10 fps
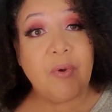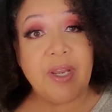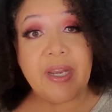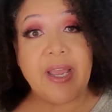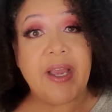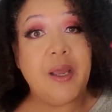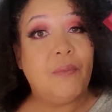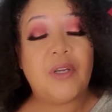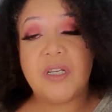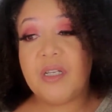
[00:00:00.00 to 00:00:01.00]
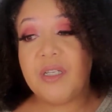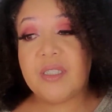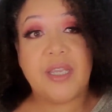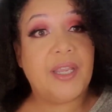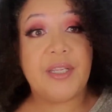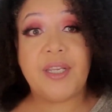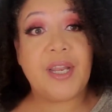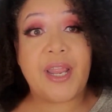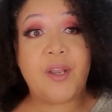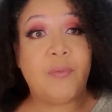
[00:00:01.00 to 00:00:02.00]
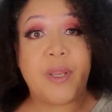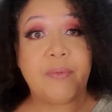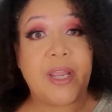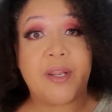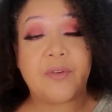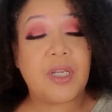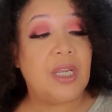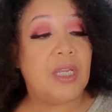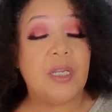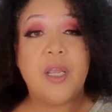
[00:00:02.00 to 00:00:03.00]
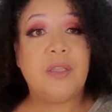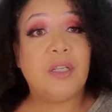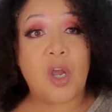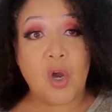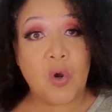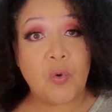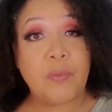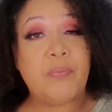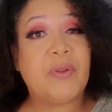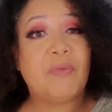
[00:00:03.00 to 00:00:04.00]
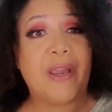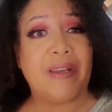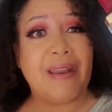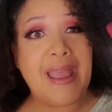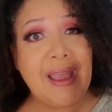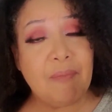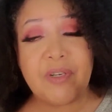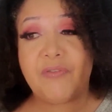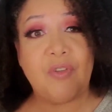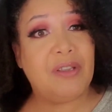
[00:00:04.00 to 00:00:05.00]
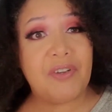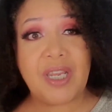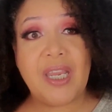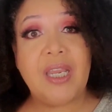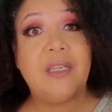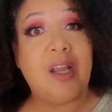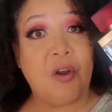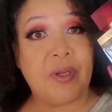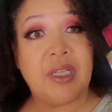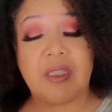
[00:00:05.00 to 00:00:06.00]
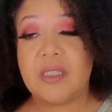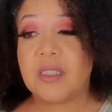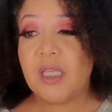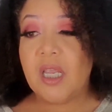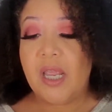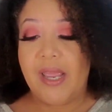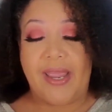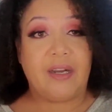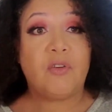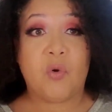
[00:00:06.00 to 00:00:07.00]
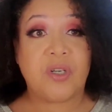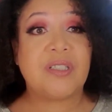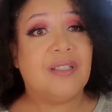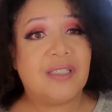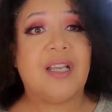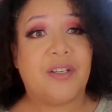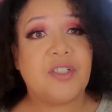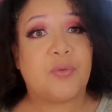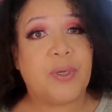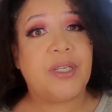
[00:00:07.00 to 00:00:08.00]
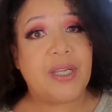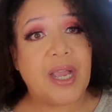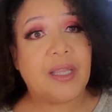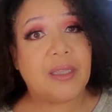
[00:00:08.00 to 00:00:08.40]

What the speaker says: wear it now because it ain't gonna be able to handle the heat, the cold. But right now, but if you live in the heat, go and get this. And of course, it's under $20.